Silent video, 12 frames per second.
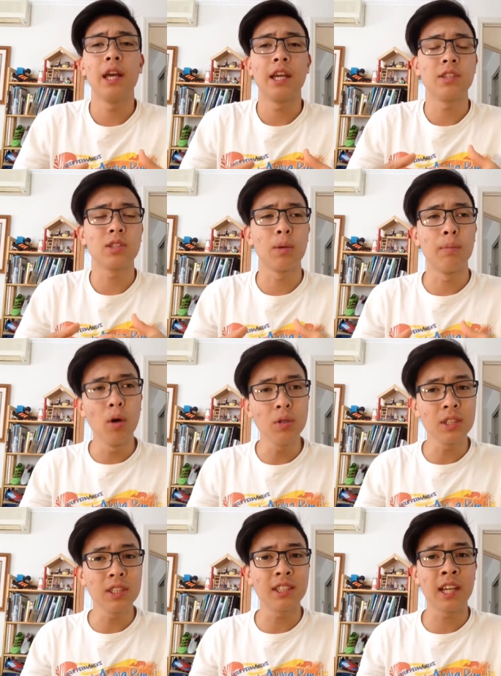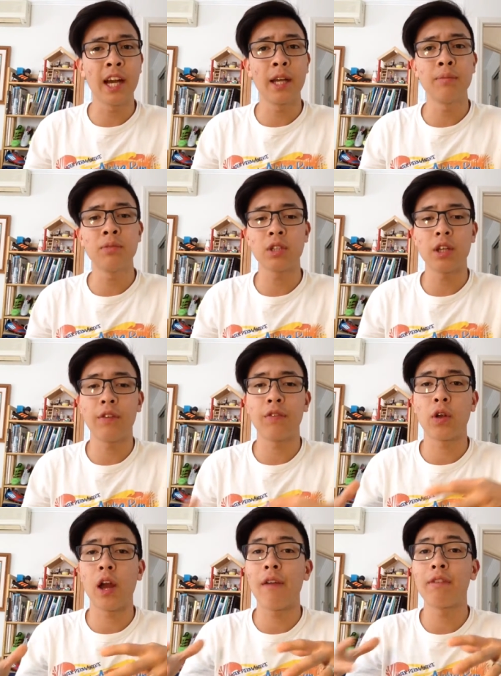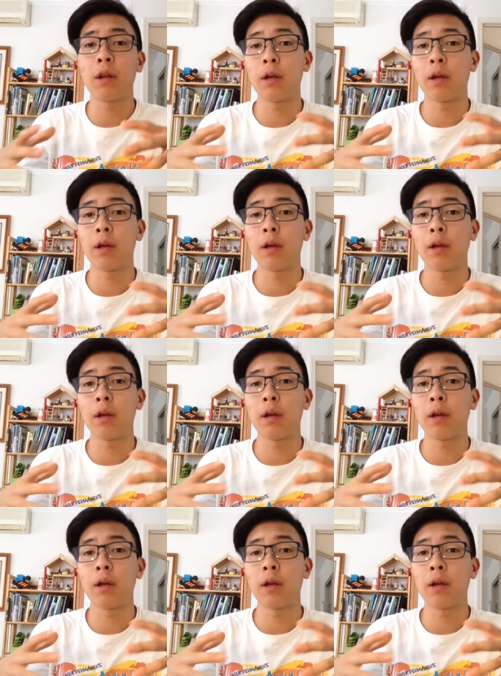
And so most of the times if you're having